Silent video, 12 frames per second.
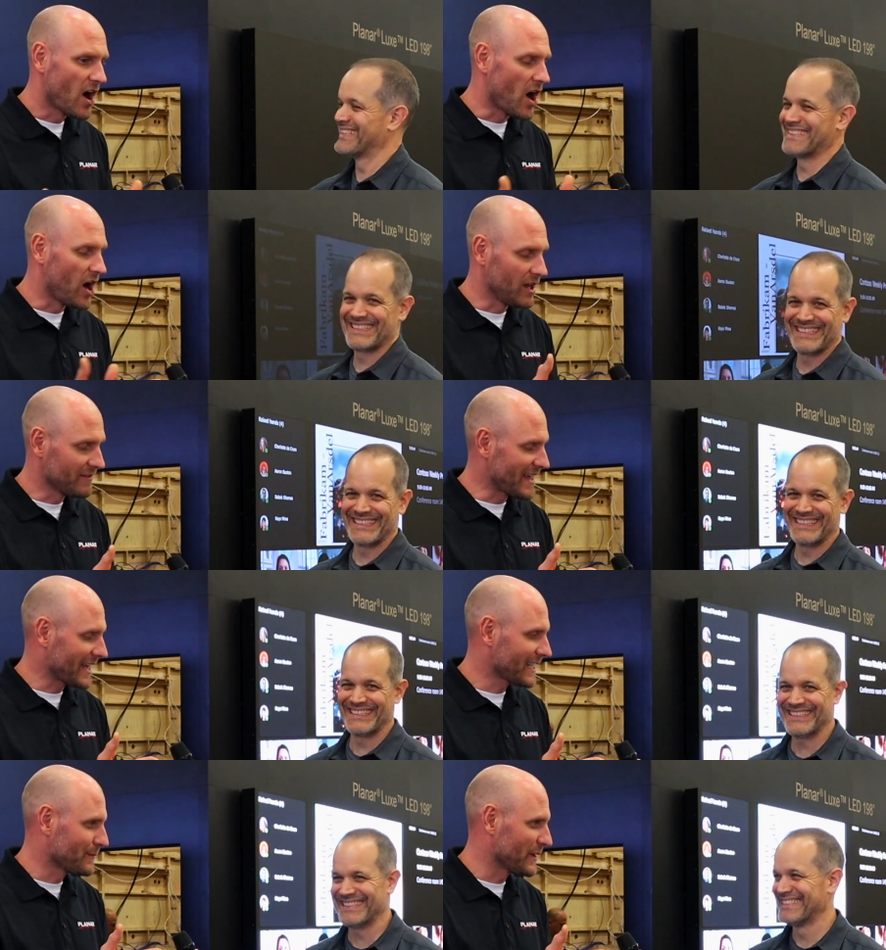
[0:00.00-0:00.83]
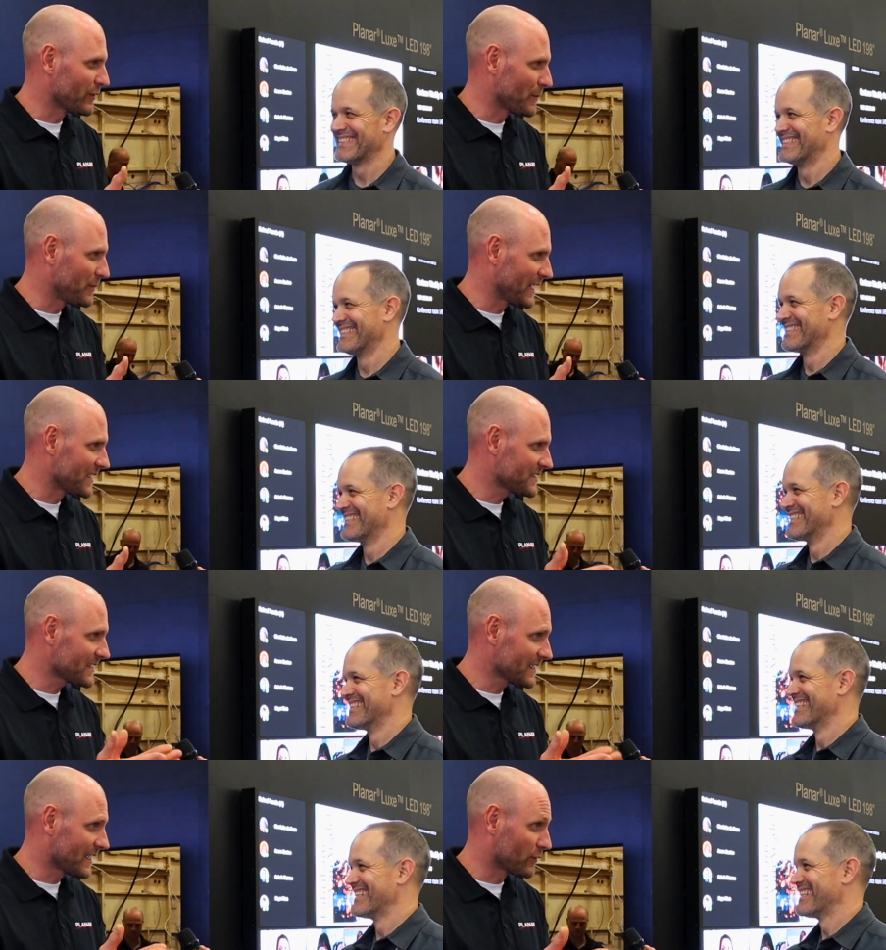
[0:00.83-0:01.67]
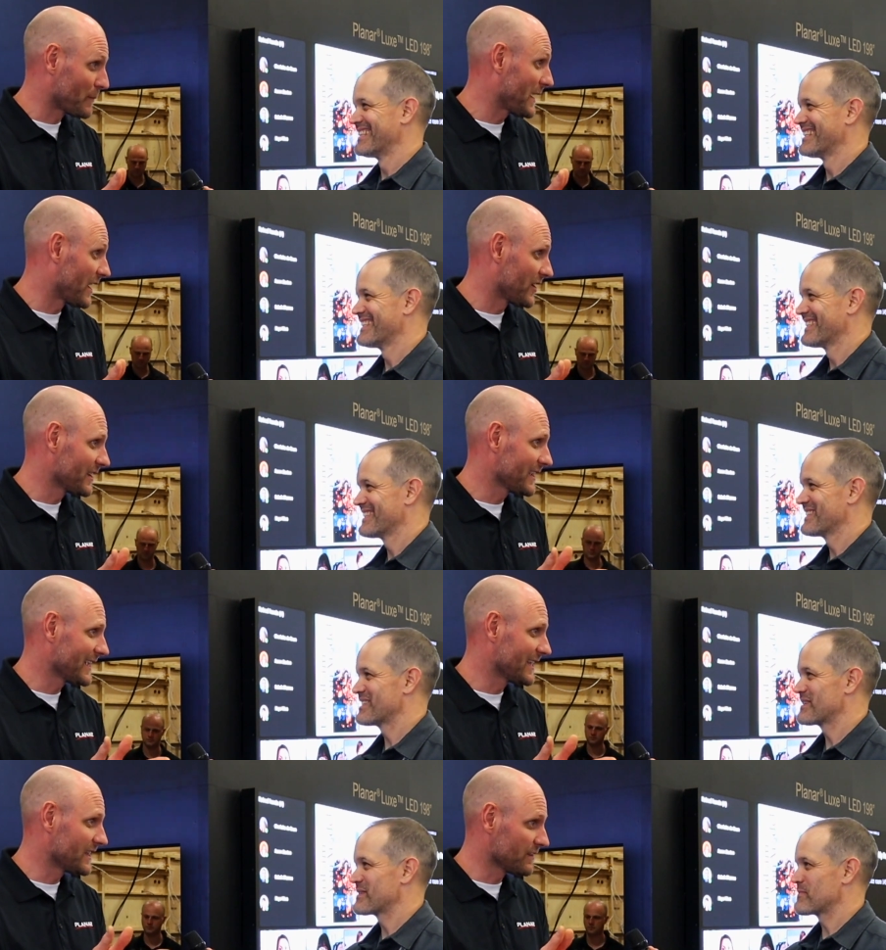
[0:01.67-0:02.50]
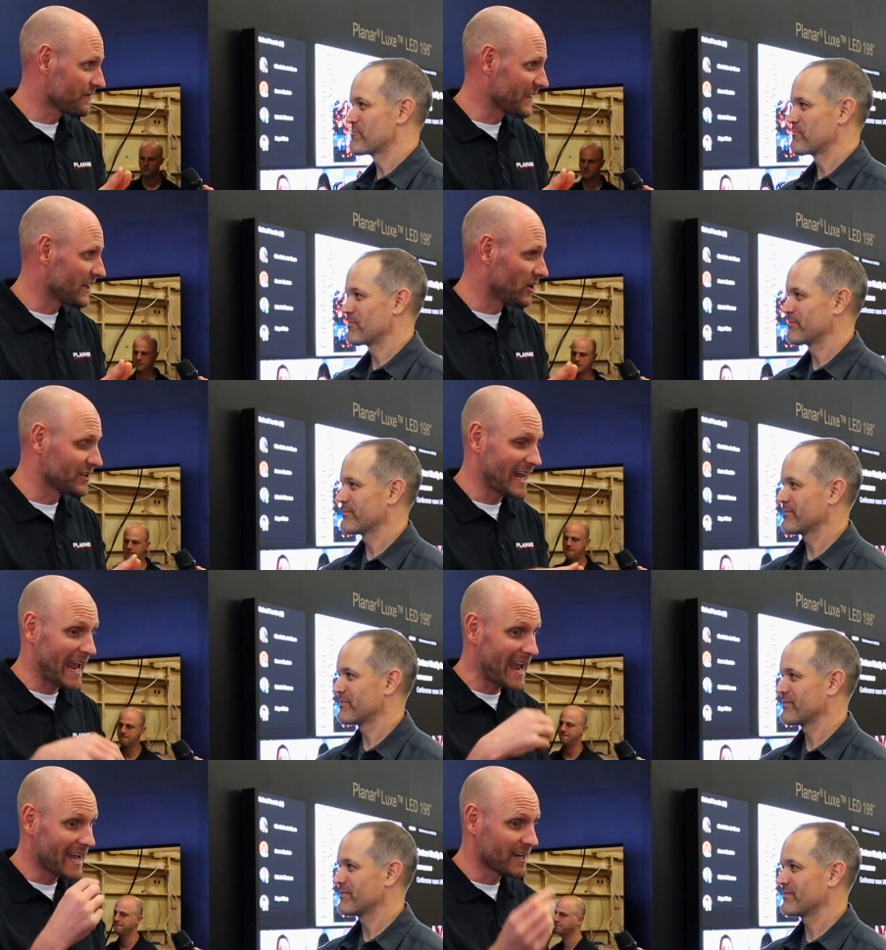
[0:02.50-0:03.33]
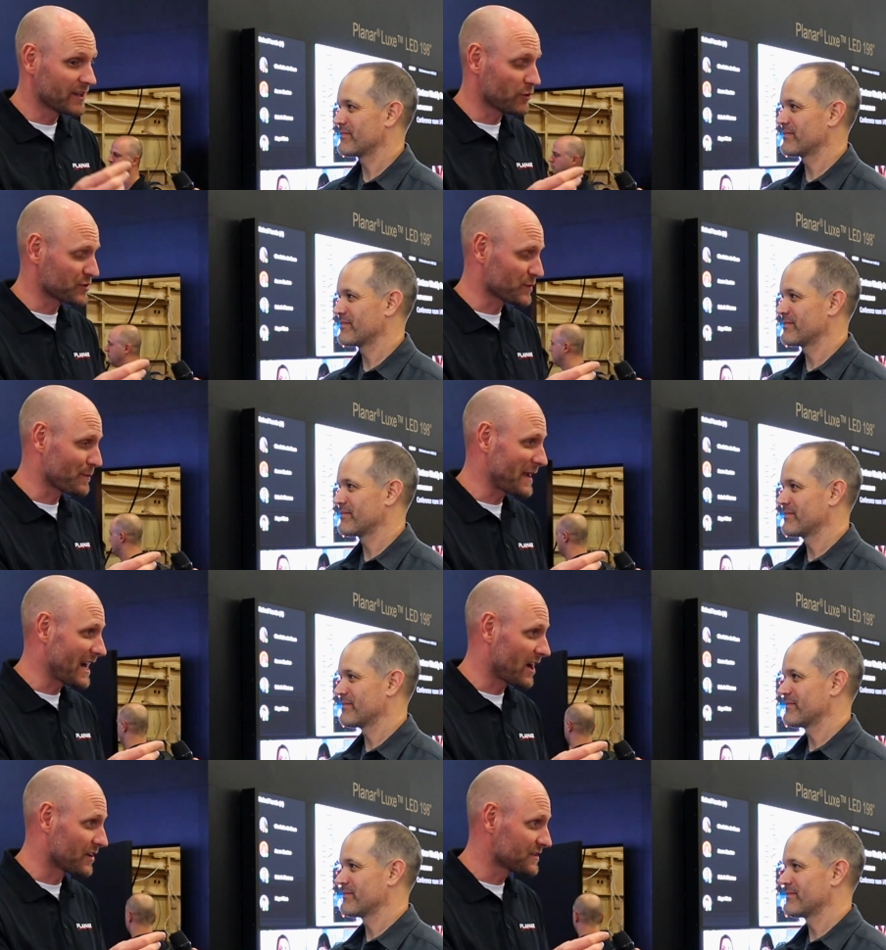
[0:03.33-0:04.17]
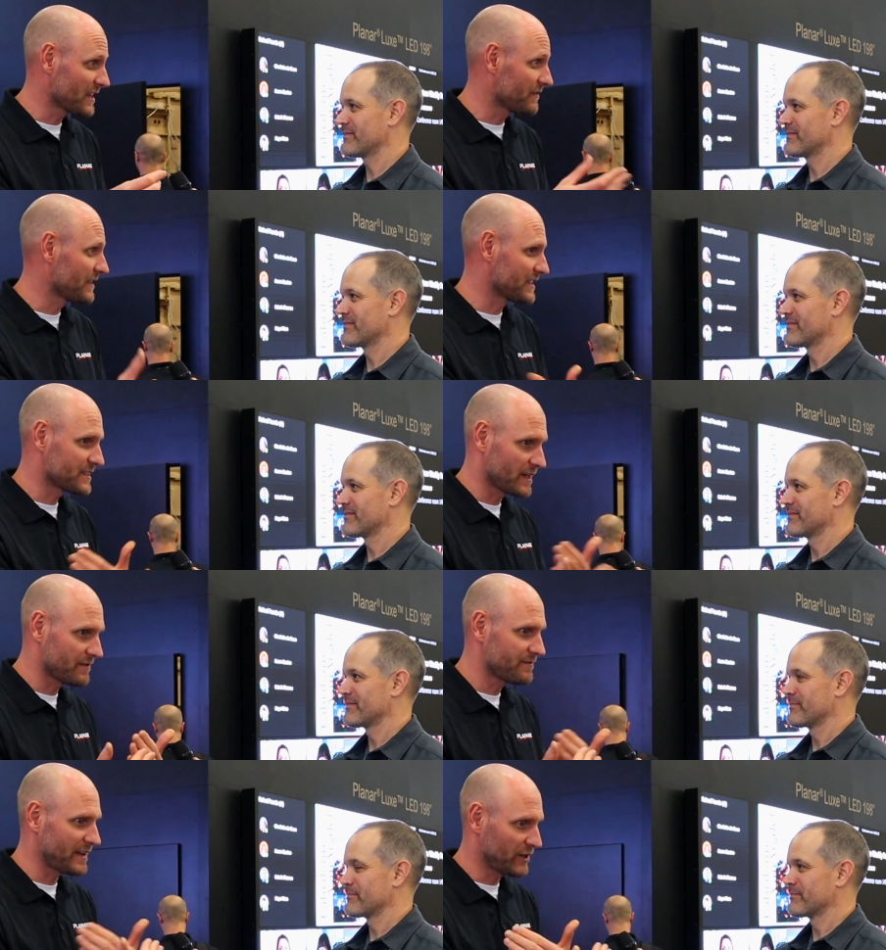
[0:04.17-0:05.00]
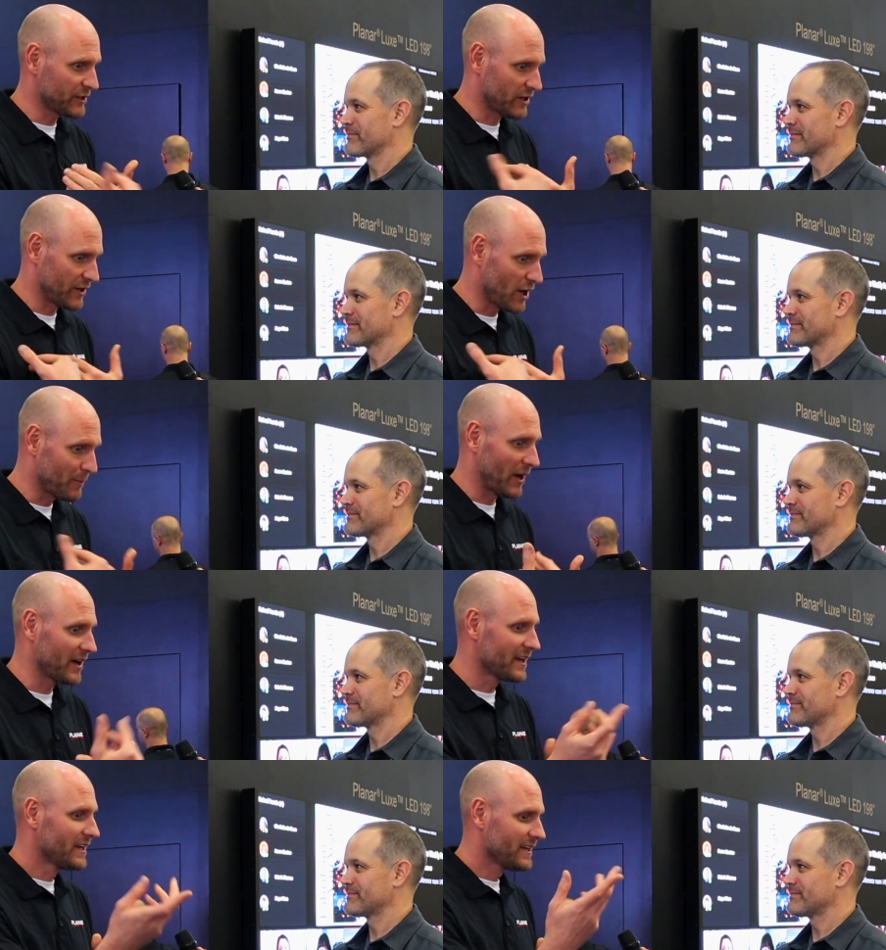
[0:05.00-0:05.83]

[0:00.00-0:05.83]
Speaker 1: all of that can be replaced and repaired in the field, and those repairs, if it's a failure on our part,